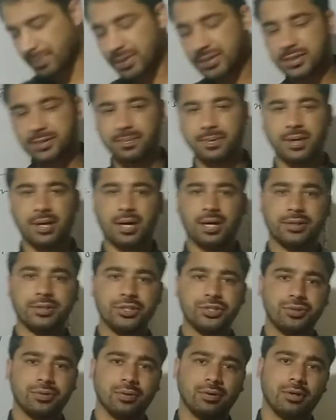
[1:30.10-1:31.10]
principle or
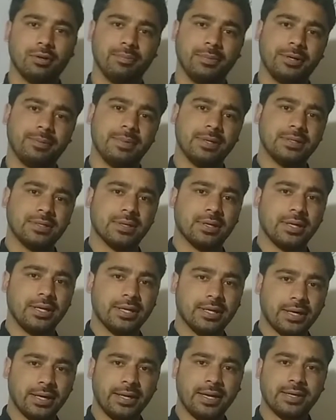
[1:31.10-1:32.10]
this theorem, it
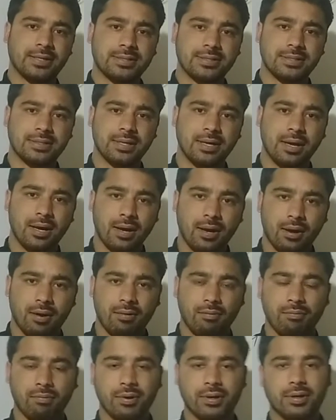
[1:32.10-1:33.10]
basically connects
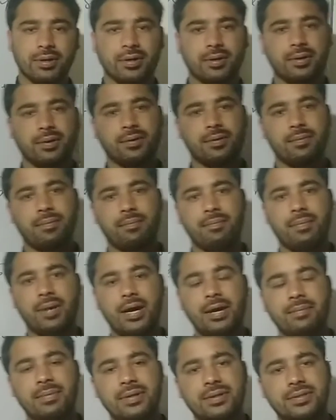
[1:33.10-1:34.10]
work
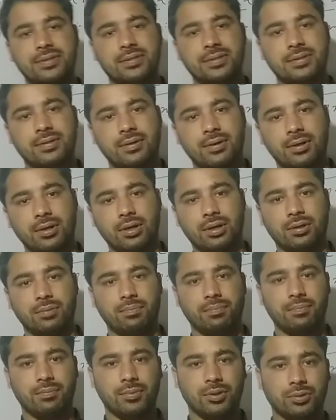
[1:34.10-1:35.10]
by
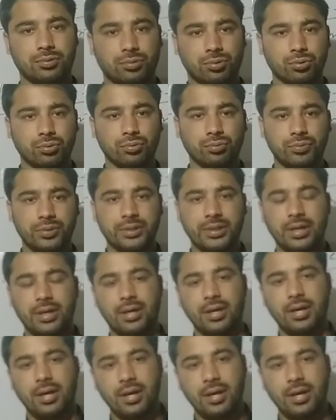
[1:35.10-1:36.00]
the